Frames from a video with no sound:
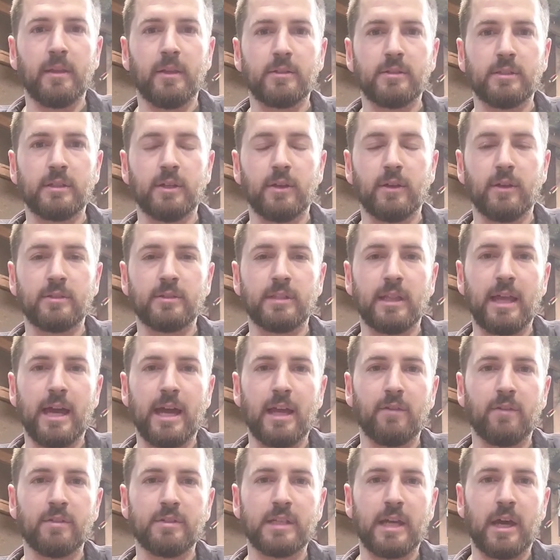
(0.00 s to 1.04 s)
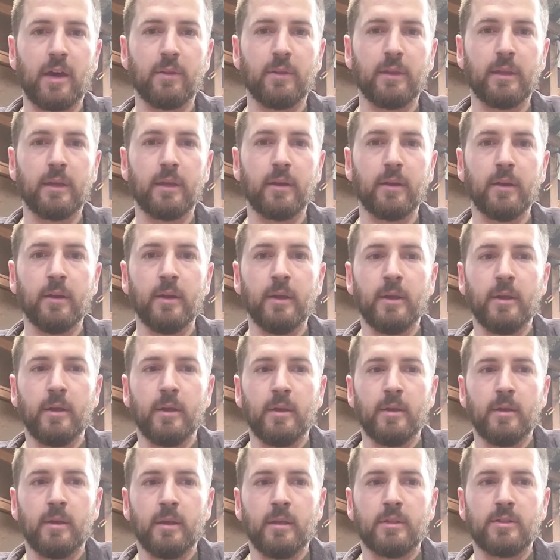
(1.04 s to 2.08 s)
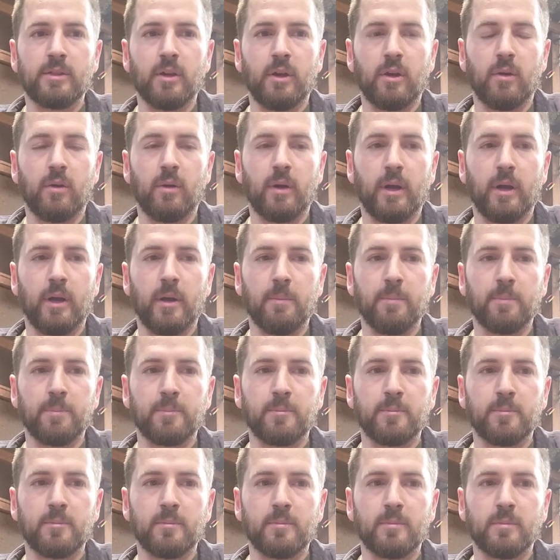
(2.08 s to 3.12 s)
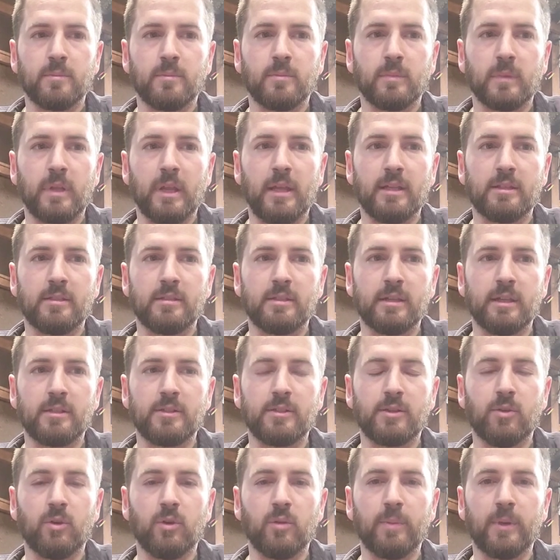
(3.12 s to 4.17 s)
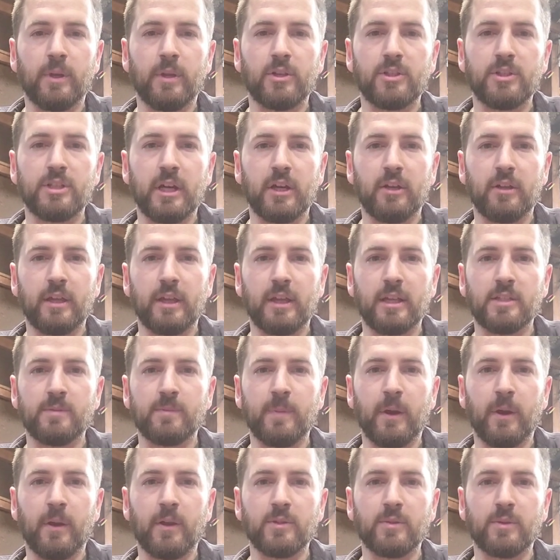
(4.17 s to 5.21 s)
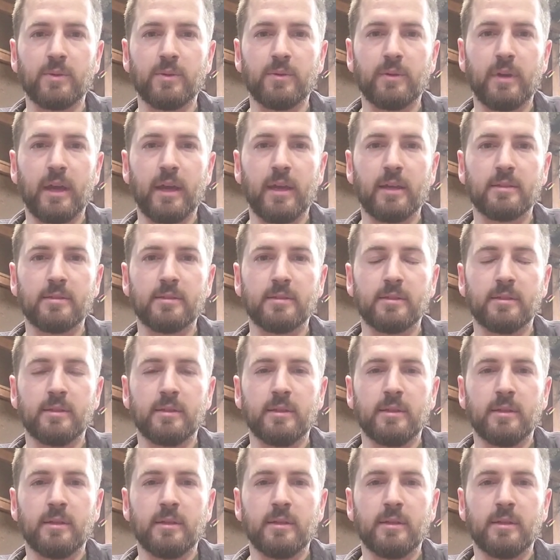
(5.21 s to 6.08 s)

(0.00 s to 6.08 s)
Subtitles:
There's a lot of us out there, so it's cool to be able to share that experience with you guys,